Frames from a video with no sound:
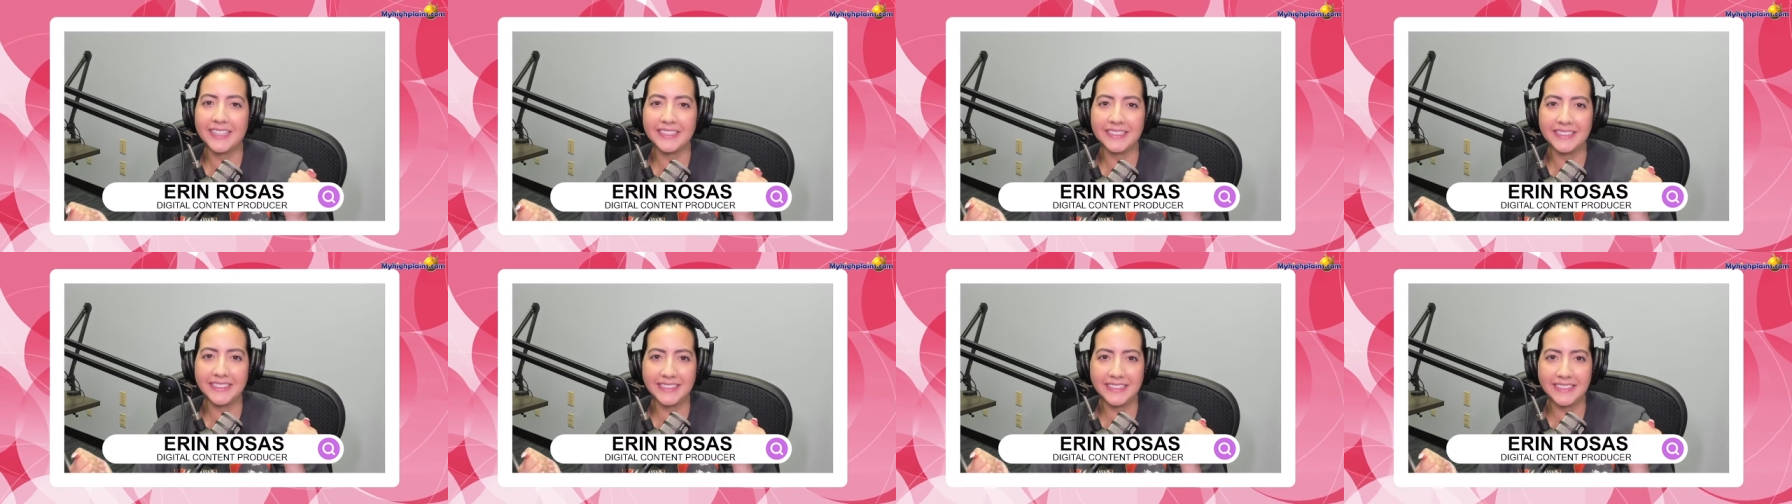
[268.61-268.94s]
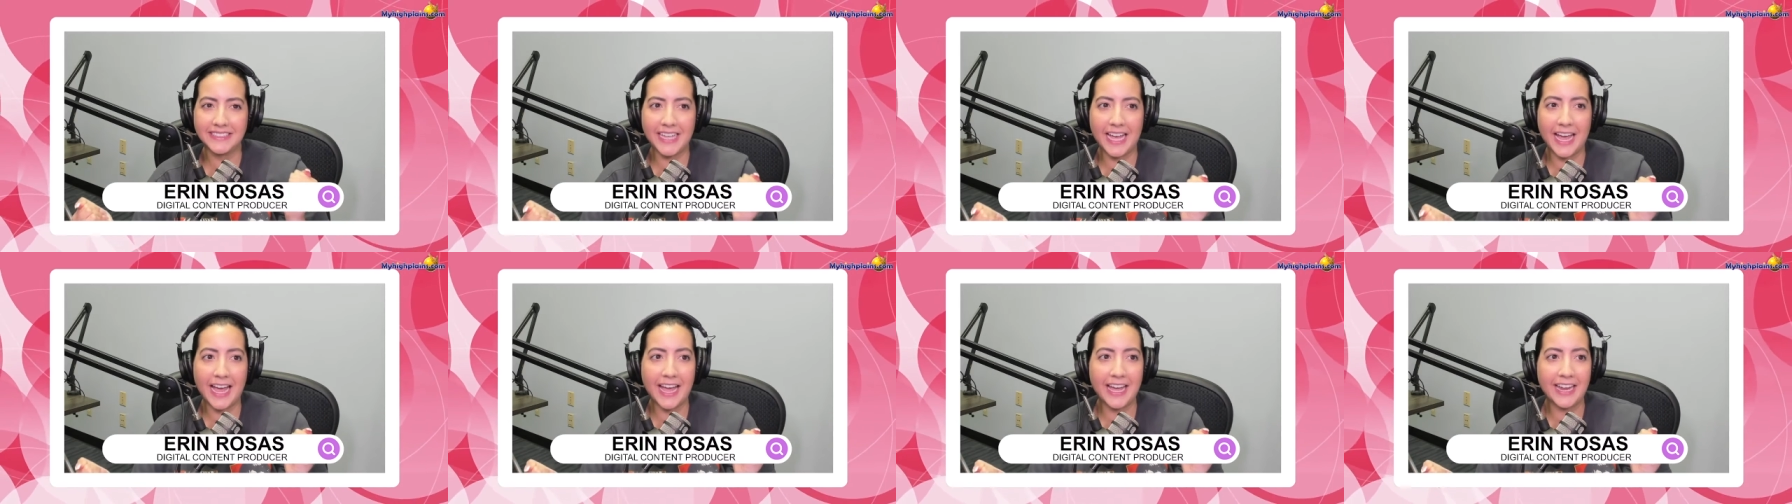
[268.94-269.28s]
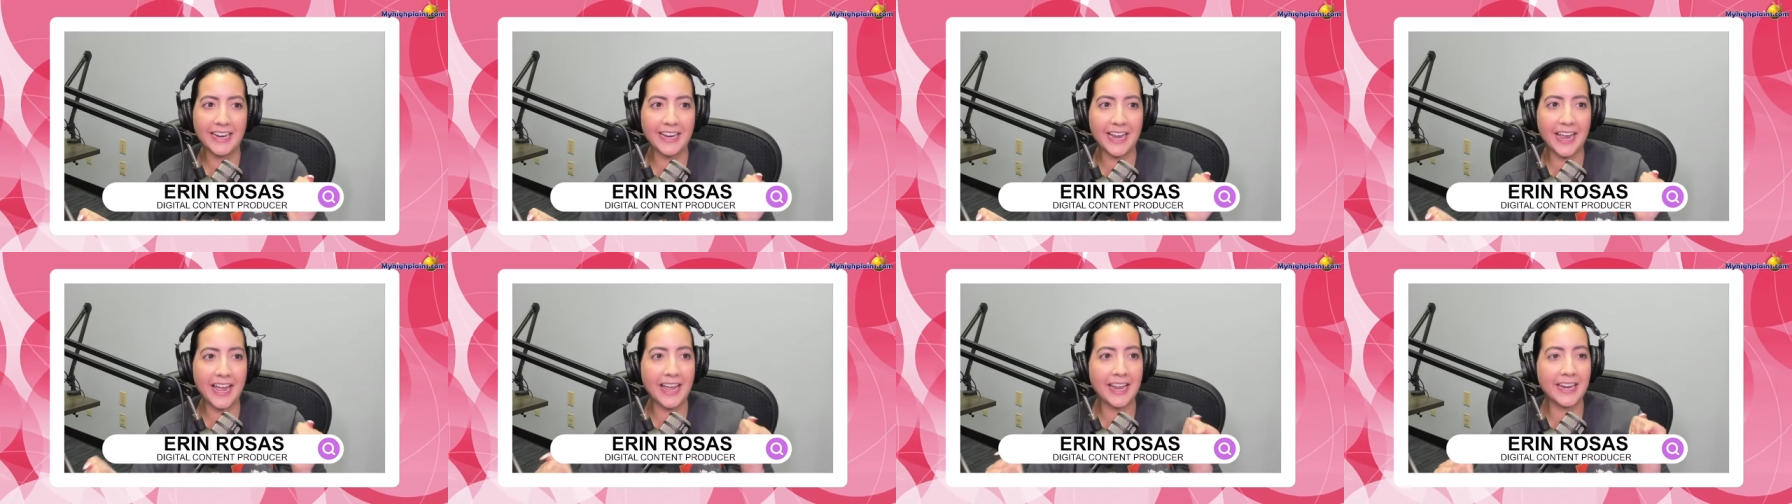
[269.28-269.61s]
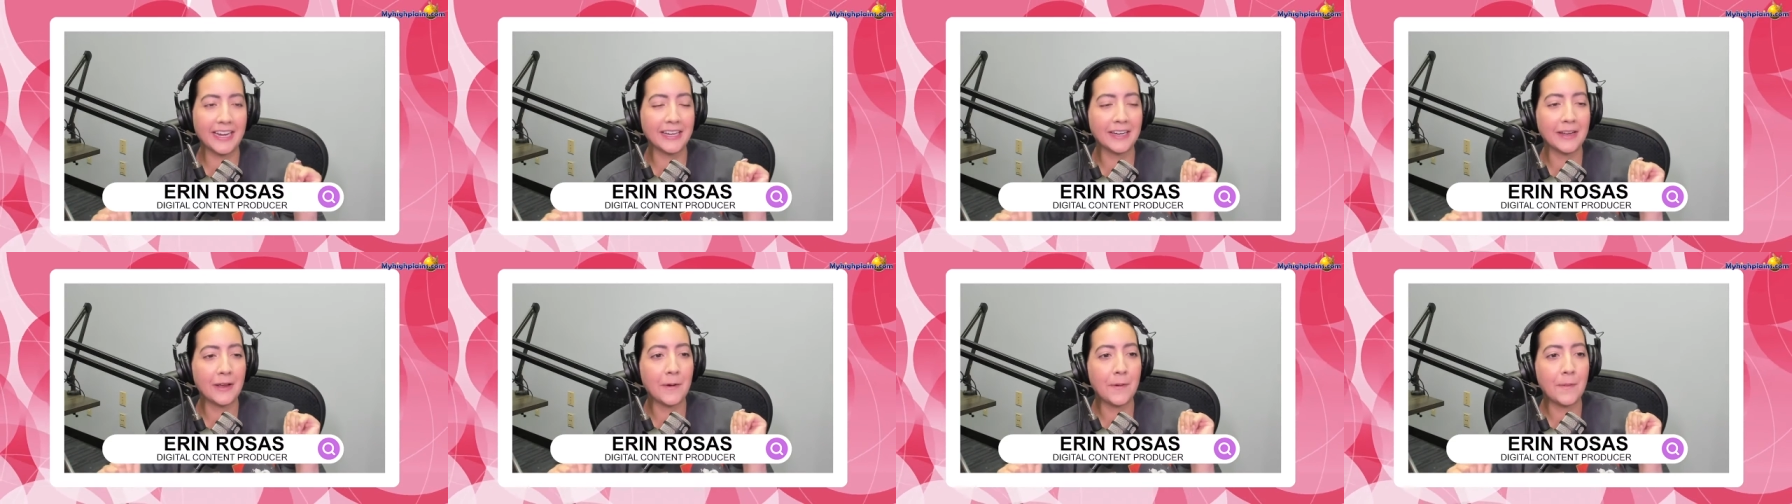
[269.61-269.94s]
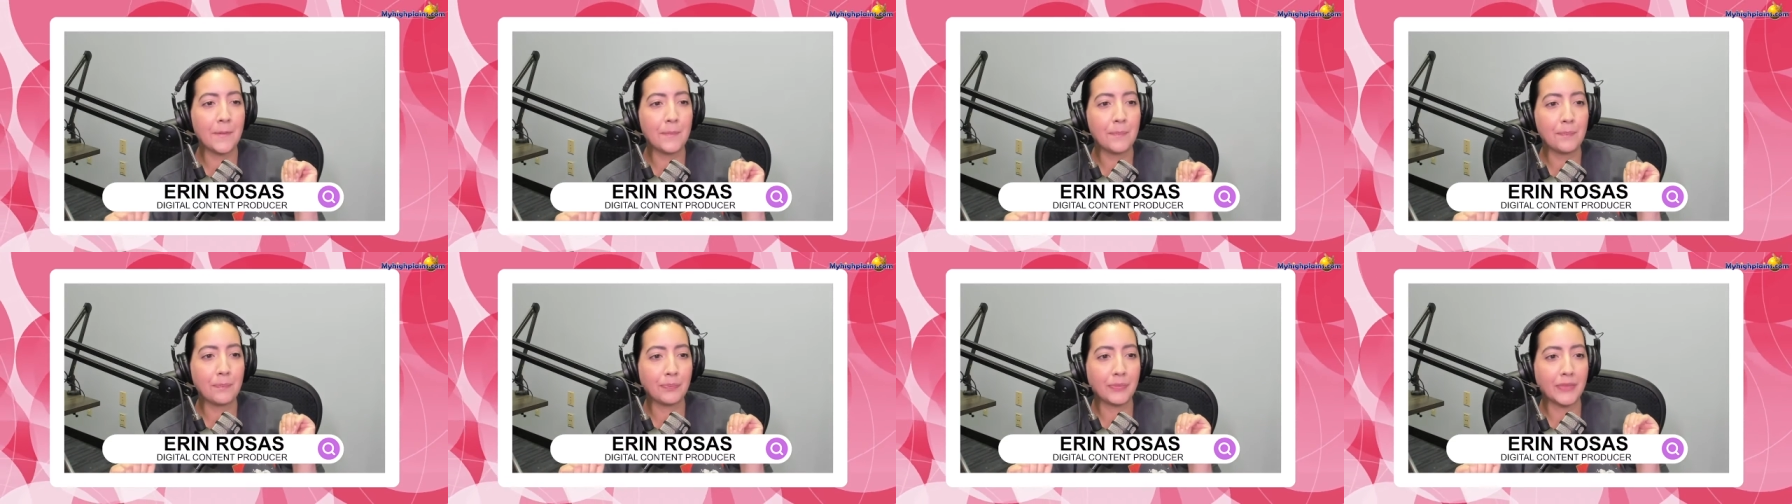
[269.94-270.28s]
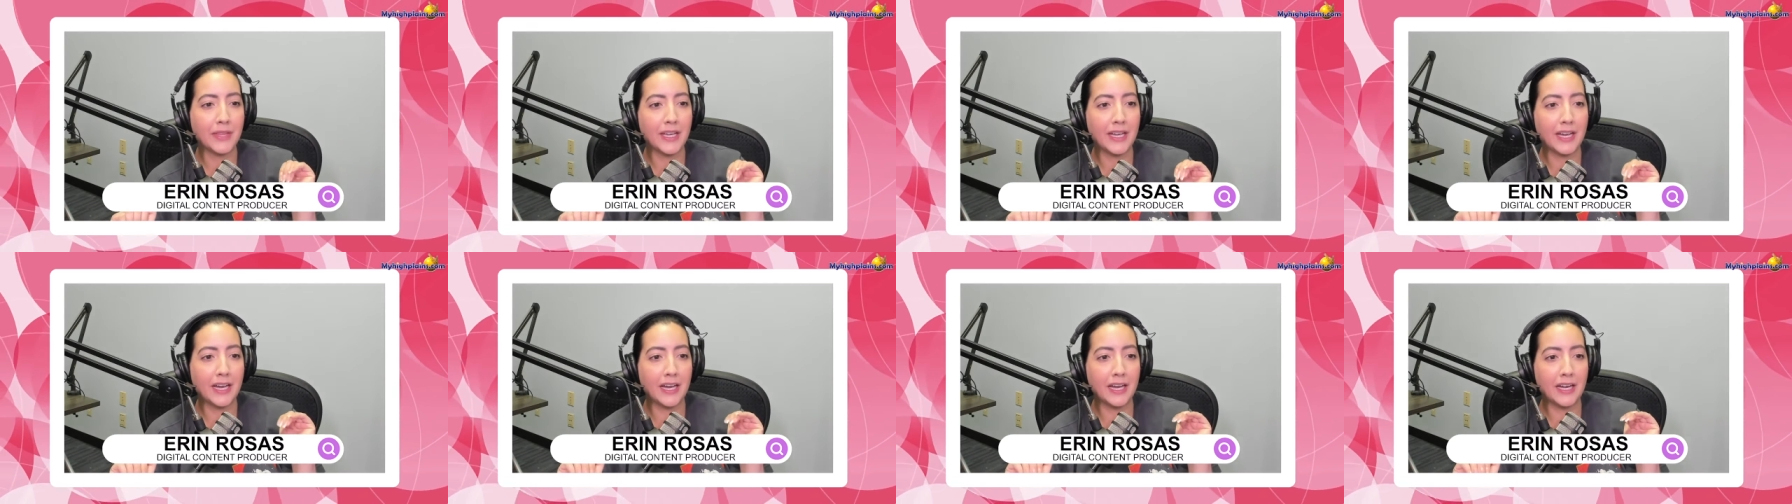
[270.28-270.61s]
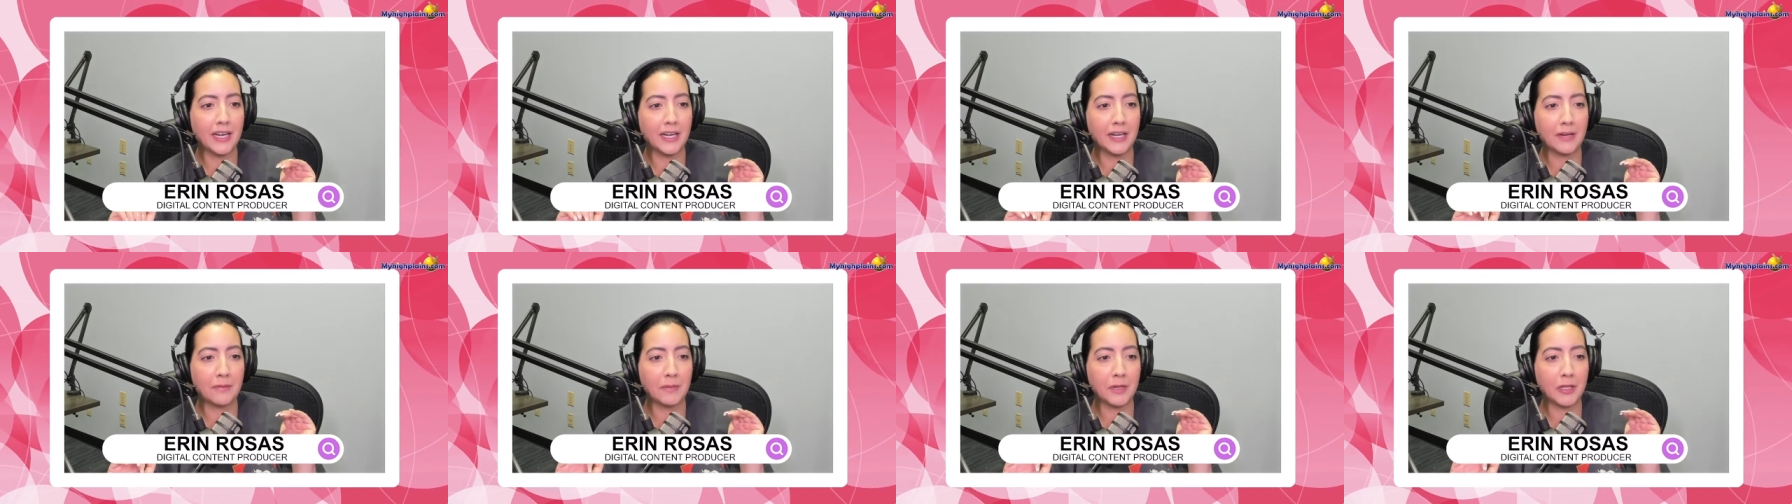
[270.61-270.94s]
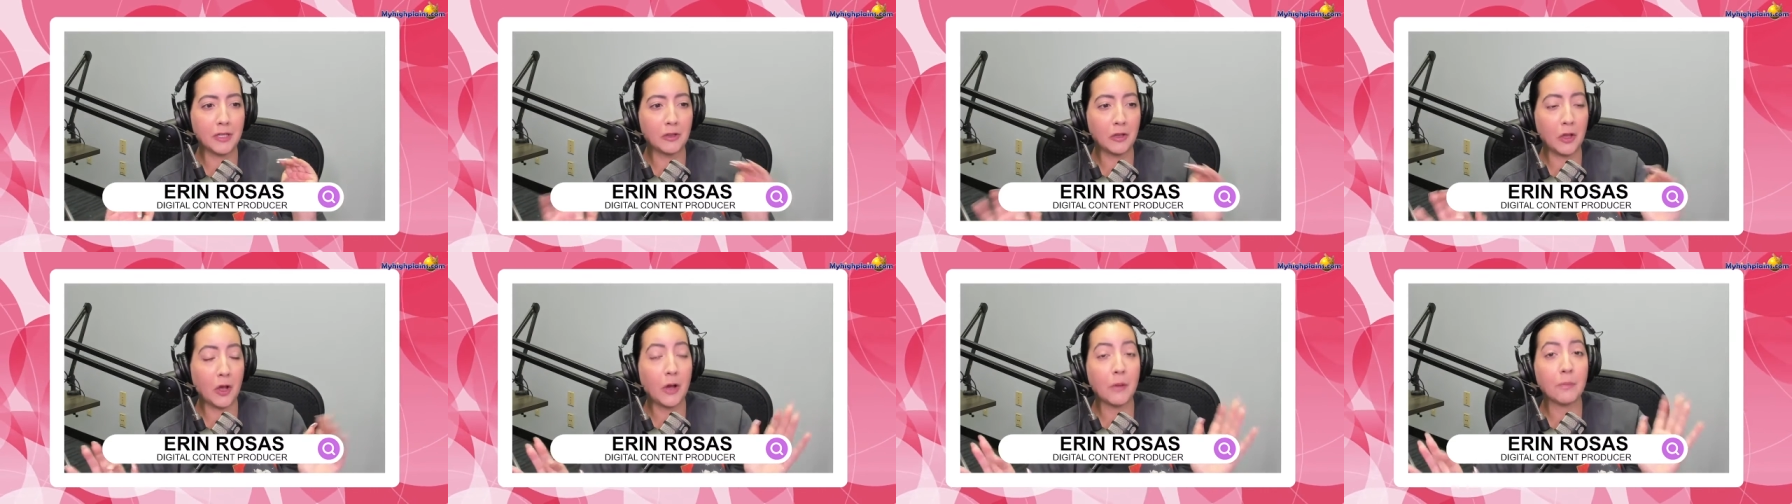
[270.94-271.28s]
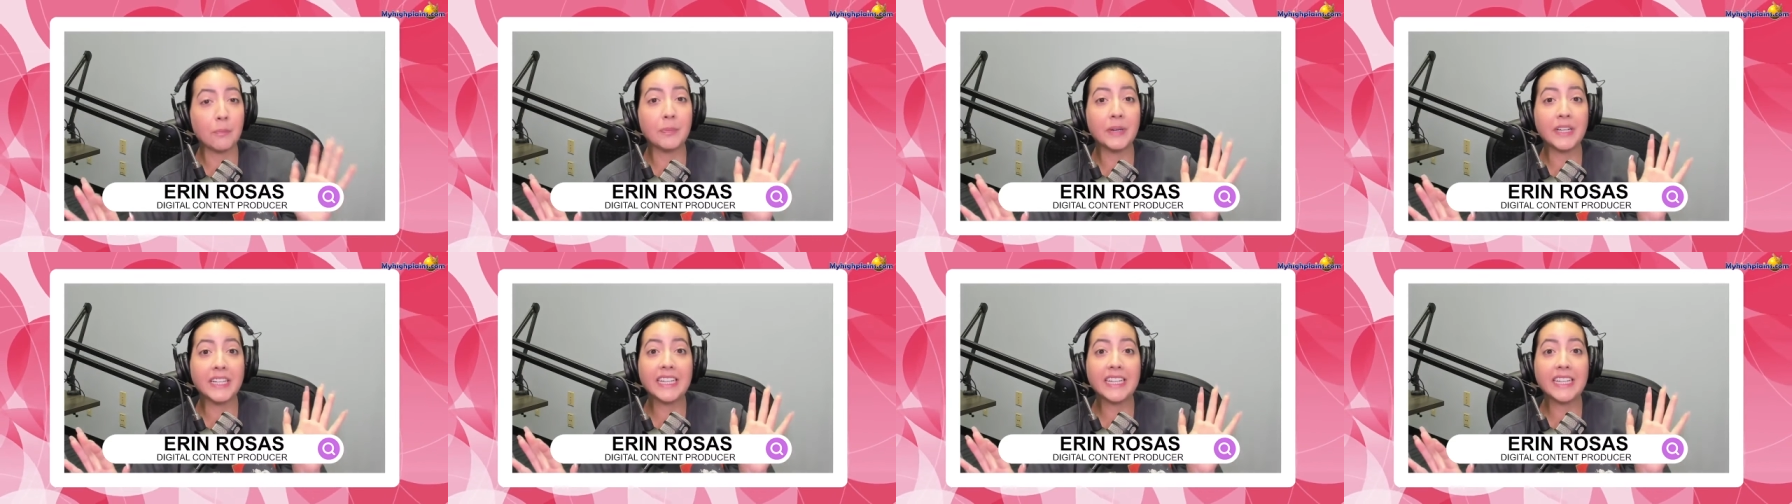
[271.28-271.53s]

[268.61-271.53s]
and sad and um, a lot.